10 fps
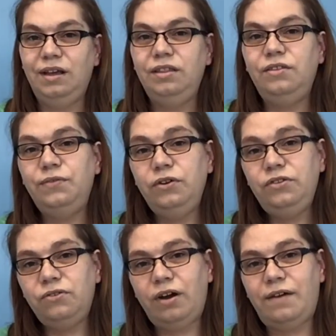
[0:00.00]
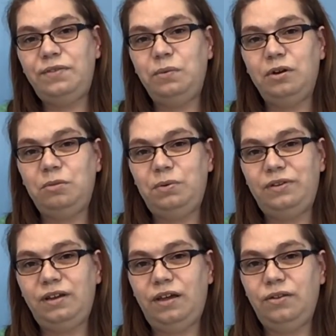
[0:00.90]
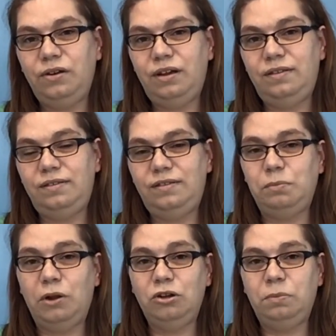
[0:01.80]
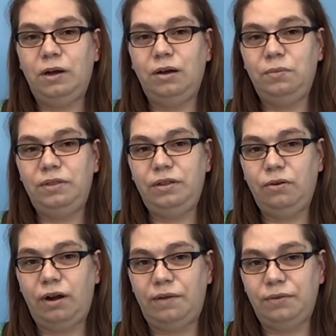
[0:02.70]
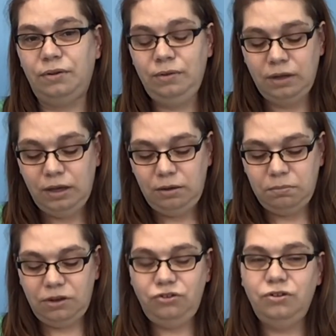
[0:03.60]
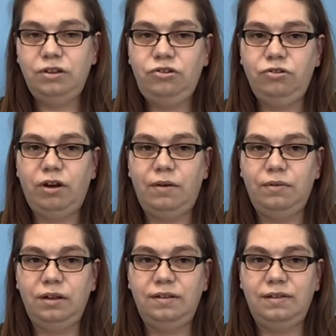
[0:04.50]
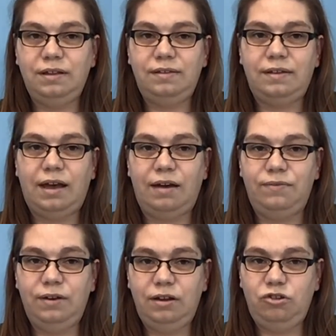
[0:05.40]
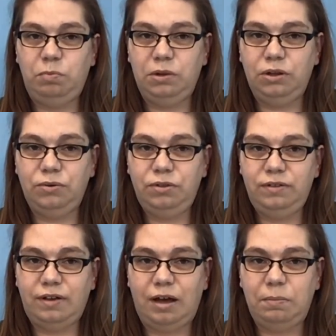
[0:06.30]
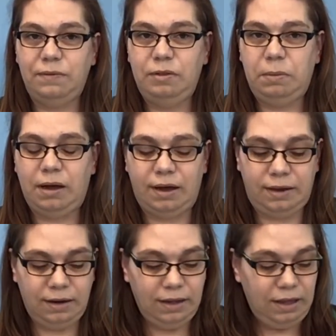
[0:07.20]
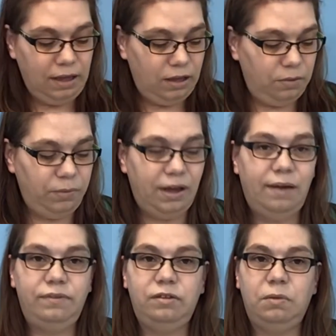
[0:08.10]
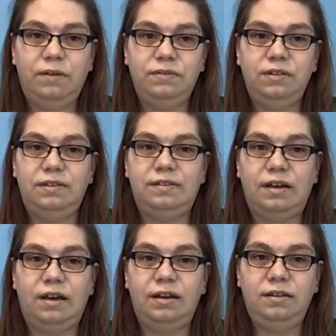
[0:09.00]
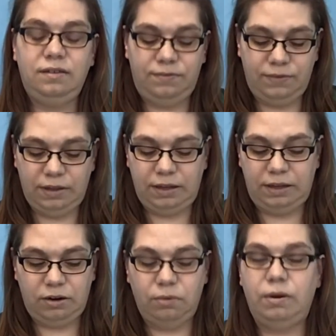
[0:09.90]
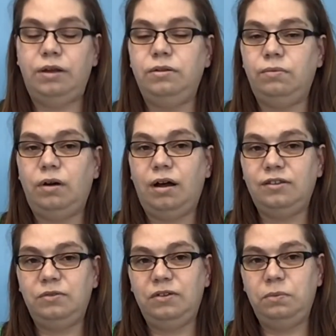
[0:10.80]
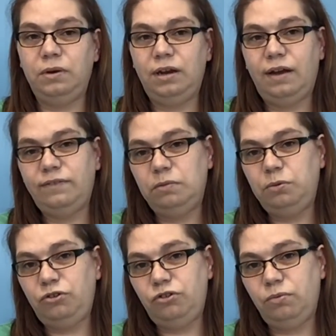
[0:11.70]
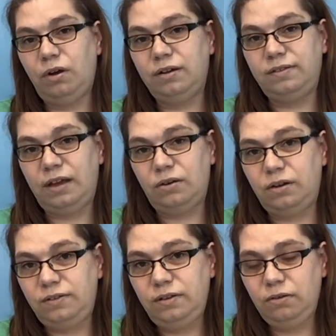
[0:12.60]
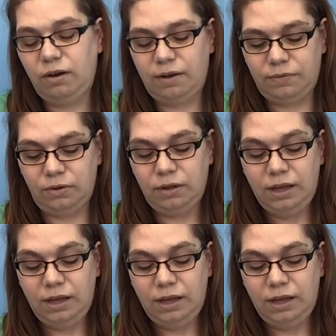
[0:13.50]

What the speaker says: The first craft that we're going to put together is the smaller pot with the gravel. Make sure that your gravel is at least a ½ inch below the top of the pot, and we have some off to the side to fill in around the rocks, because we're going to have to push the rocks down into the gravel